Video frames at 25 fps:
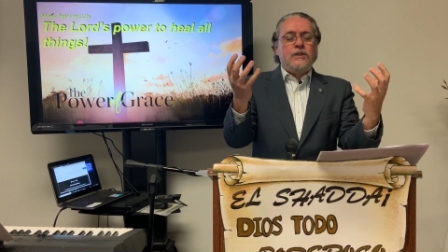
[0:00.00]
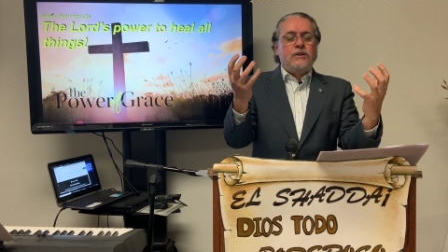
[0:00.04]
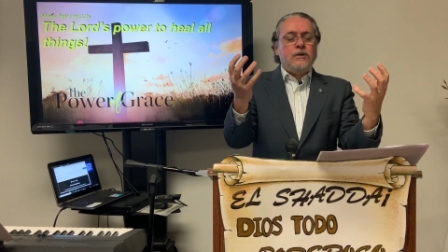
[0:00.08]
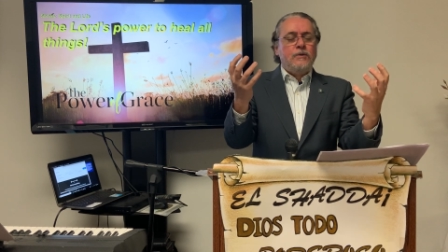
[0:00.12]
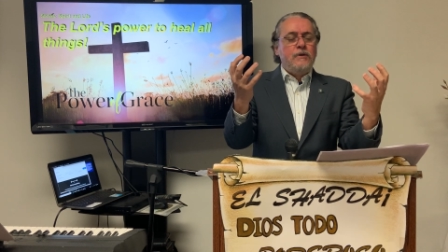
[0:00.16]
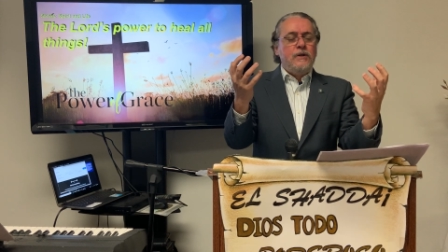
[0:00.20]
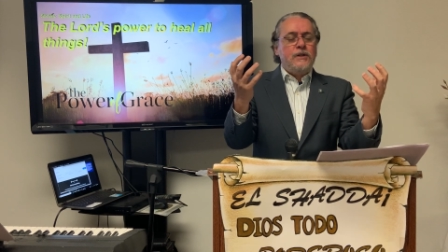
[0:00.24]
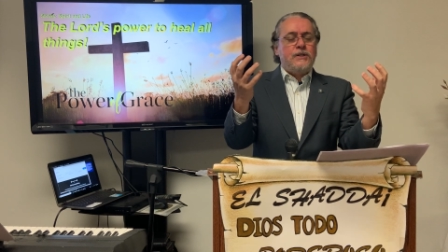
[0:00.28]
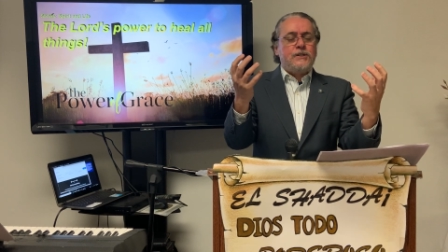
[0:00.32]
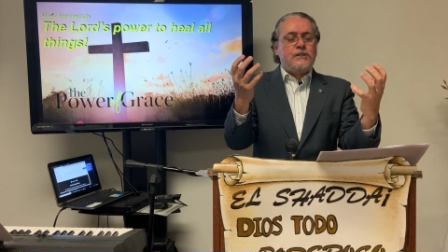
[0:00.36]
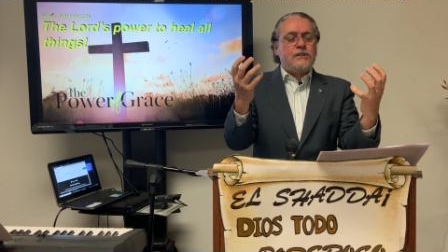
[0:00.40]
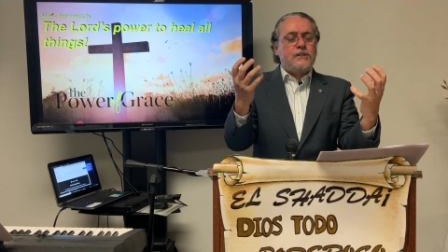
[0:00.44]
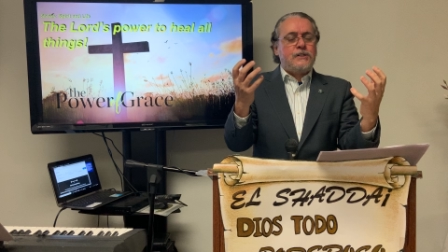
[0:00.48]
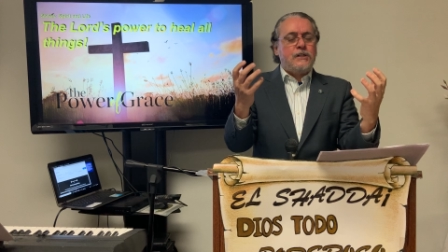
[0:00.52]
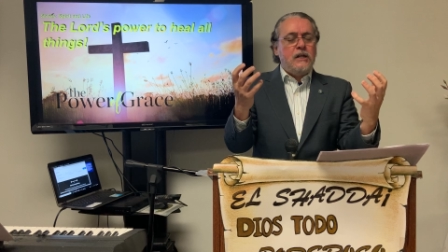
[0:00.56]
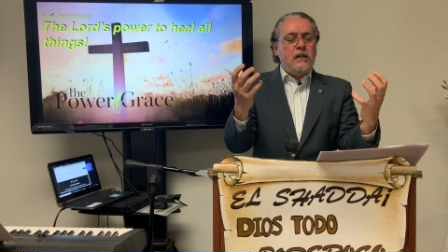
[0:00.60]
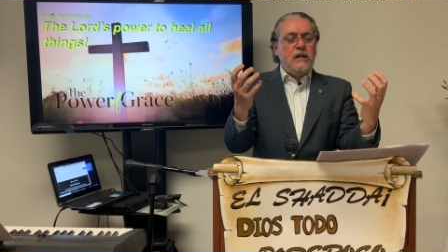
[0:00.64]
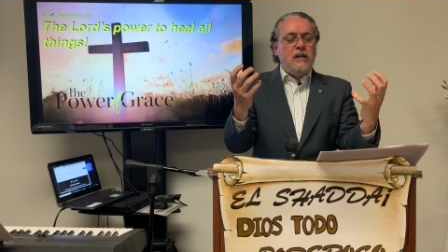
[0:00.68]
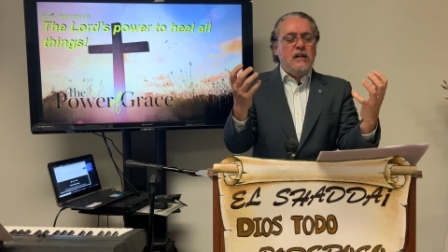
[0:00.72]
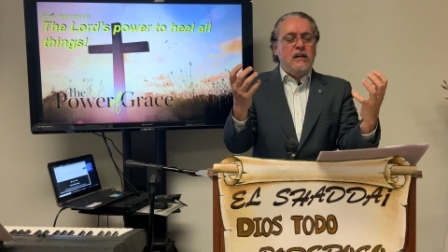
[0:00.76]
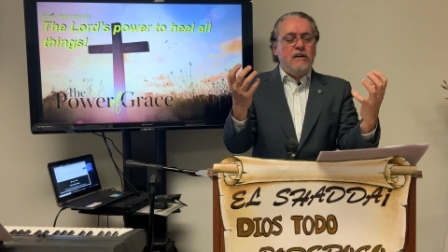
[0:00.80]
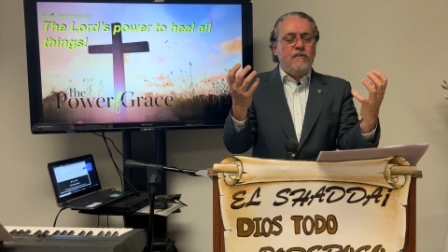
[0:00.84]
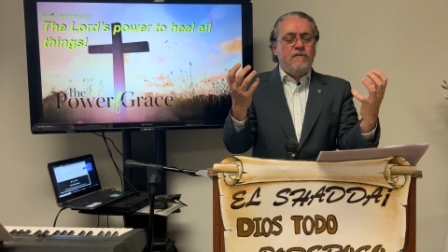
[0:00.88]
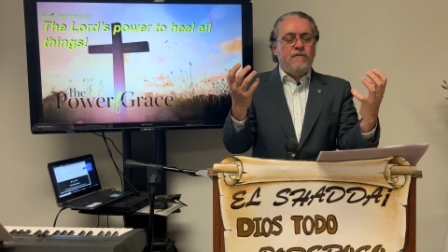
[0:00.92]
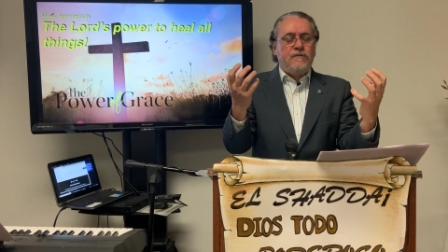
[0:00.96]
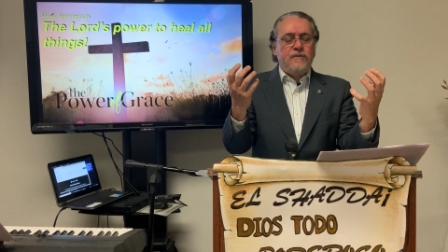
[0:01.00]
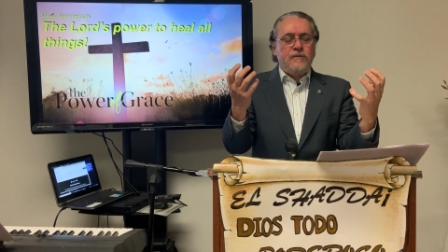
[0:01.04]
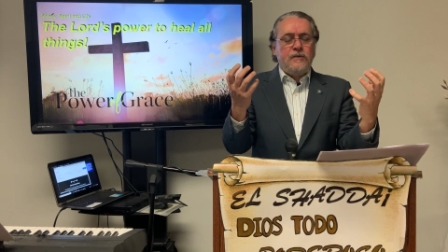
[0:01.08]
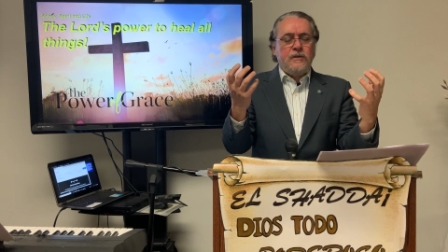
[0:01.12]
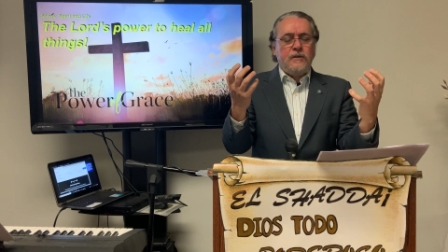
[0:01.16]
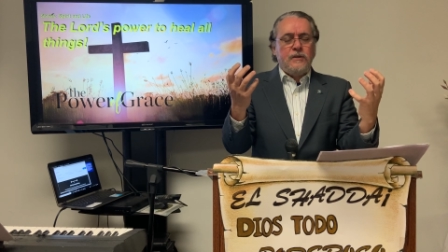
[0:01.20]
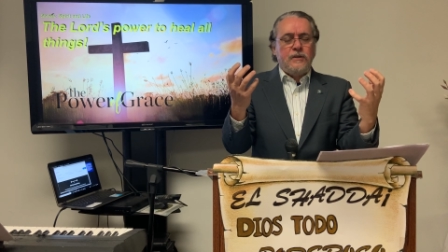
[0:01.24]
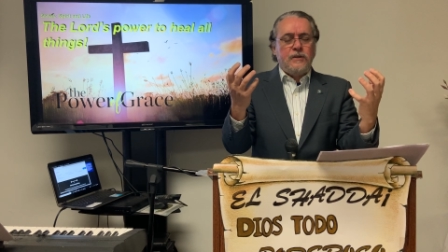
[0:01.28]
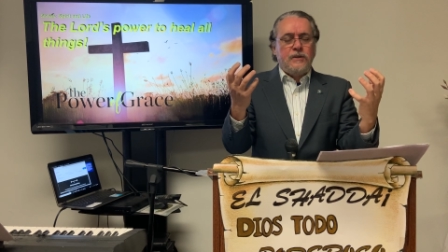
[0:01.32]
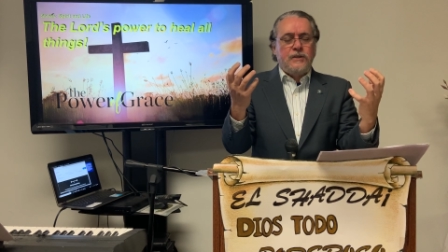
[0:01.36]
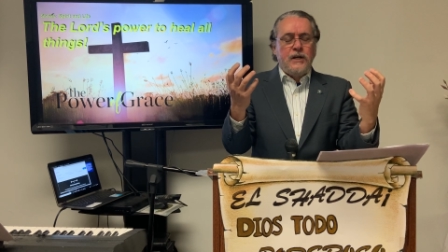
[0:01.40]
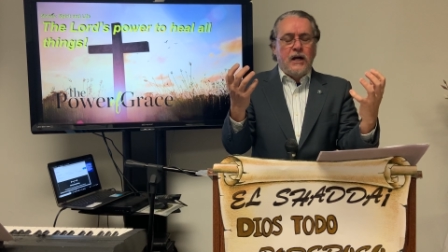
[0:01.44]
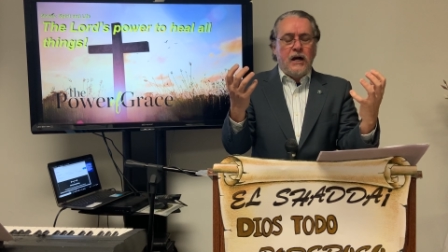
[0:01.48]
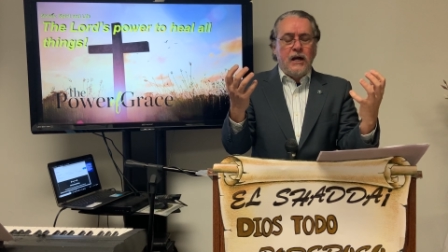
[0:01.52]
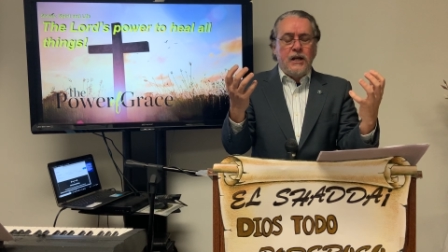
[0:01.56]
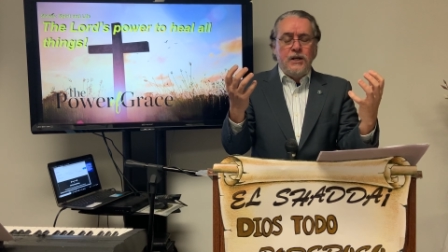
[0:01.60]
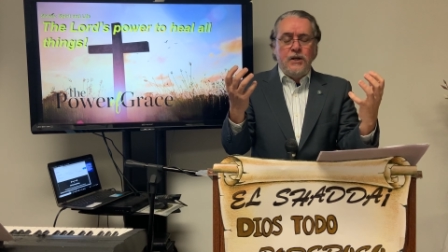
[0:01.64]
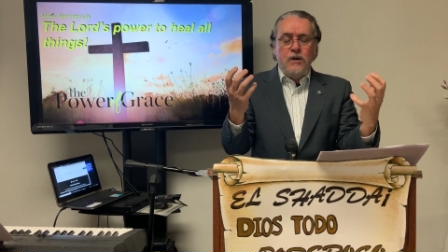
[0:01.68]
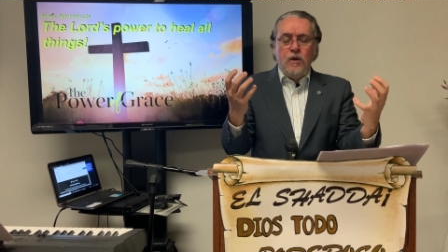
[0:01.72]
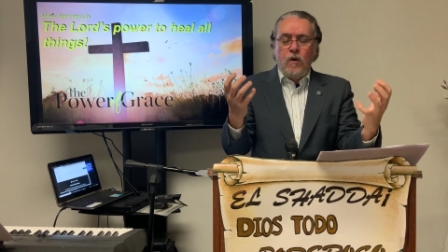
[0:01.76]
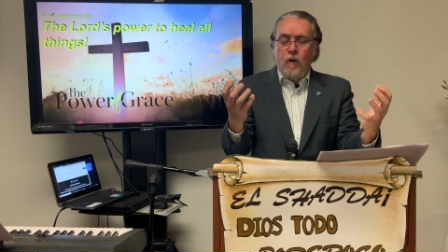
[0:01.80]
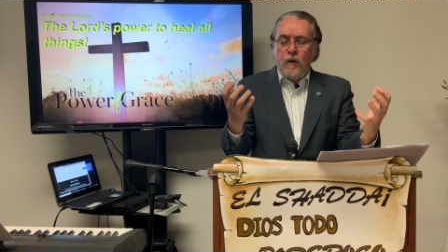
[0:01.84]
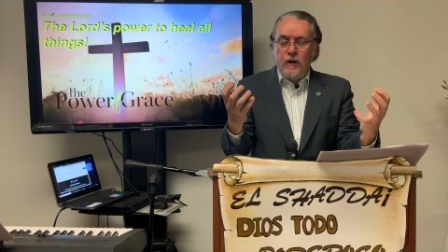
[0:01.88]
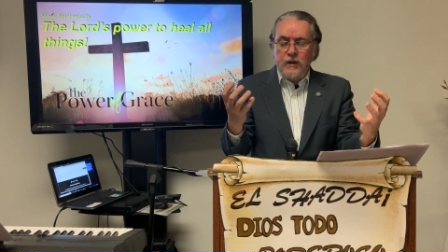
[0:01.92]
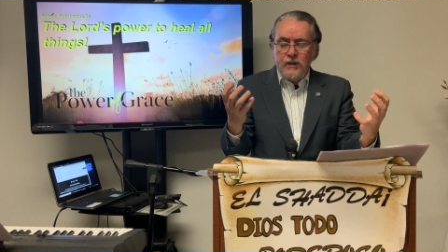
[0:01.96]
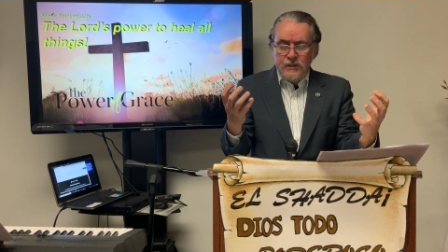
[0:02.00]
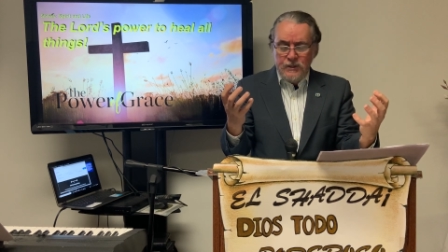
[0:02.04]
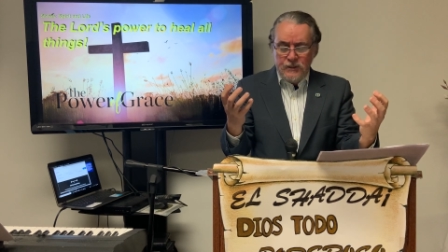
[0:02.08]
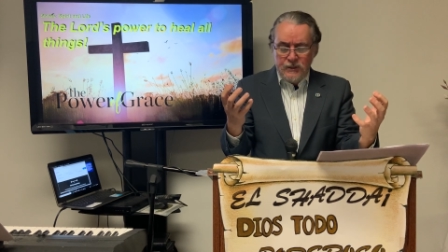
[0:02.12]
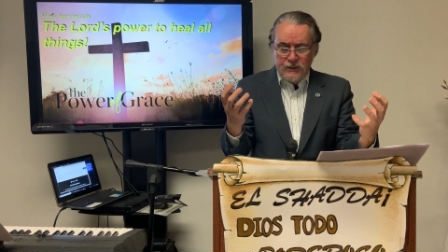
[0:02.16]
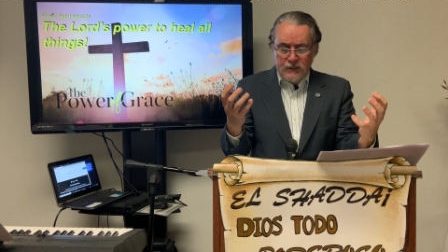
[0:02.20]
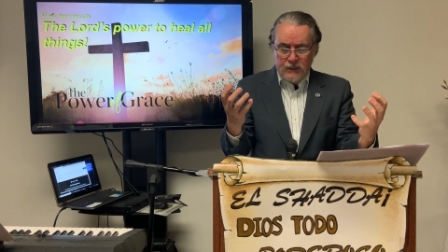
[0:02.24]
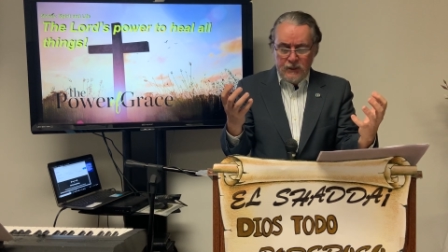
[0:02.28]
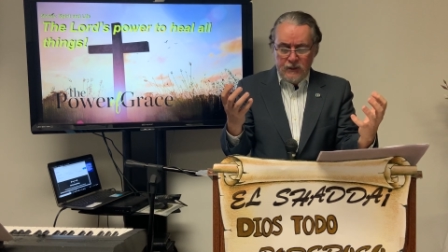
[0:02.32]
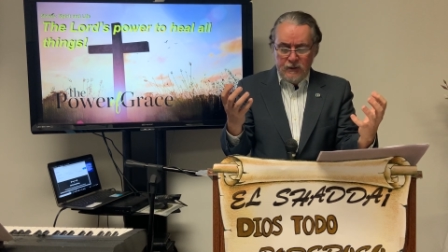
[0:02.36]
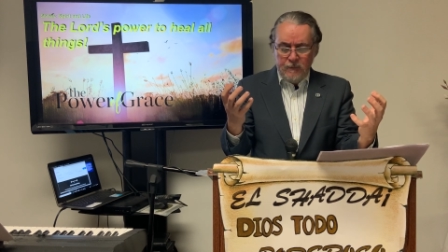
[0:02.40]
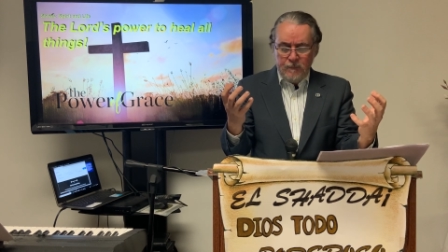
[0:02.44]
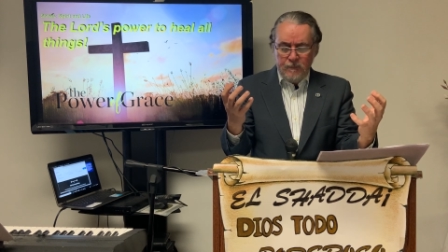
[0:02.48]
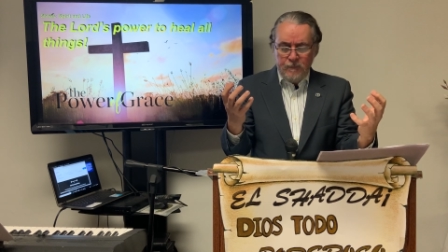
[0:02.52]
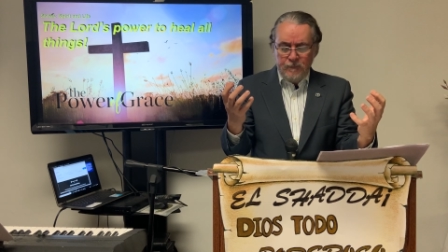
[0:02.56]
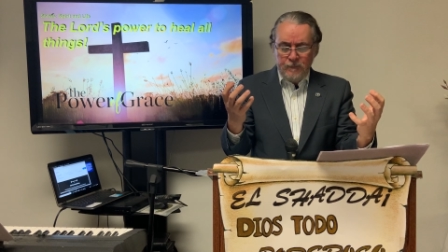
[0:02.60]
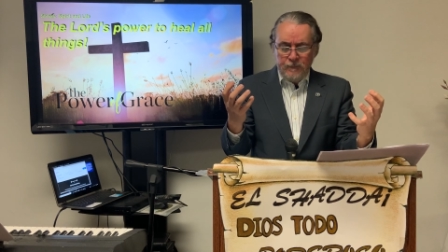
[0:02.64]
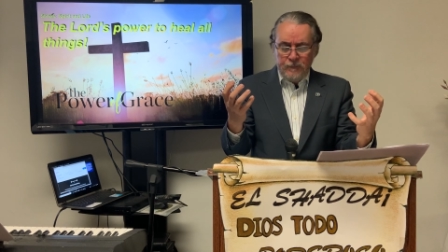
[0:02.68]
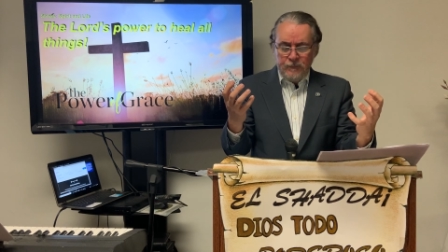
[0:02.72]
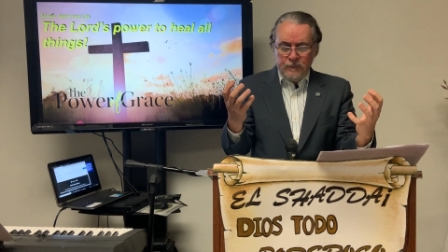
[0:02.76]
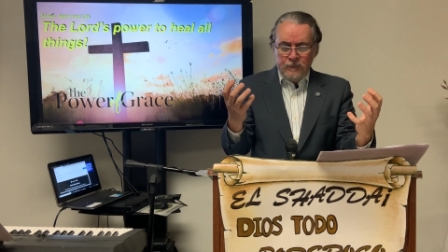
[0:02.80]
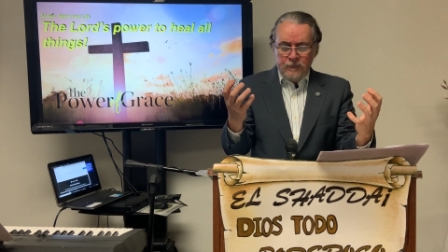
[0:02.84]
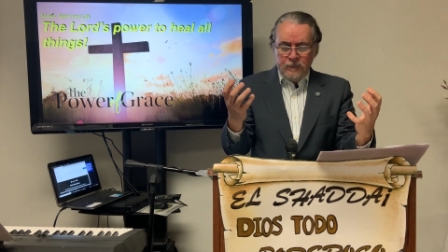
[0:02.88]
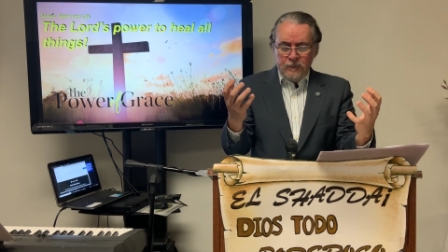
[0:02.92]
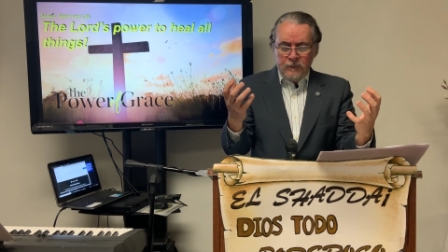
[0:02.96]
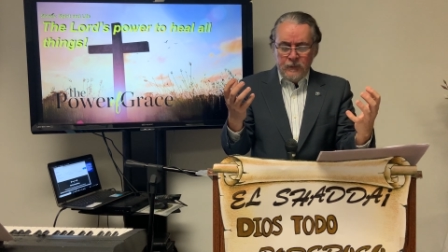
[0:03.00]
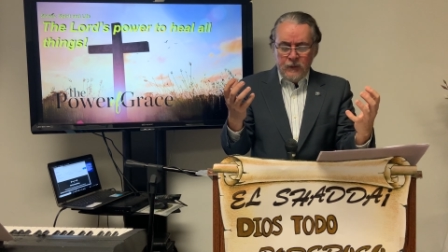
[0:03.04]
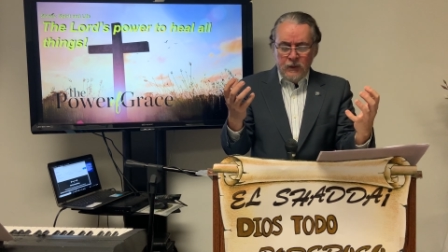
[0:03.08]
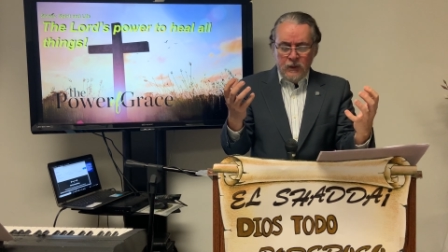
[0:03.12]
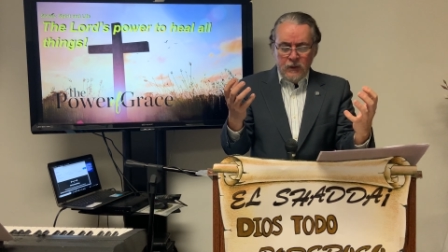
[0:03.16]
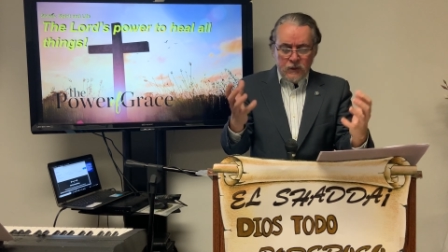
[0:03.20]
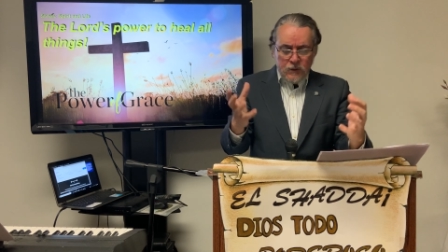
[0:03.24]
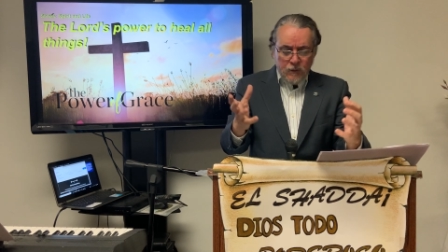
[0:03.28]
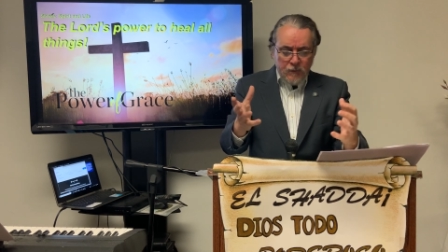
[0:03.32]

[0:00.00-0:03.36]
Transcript: to receive the anointing,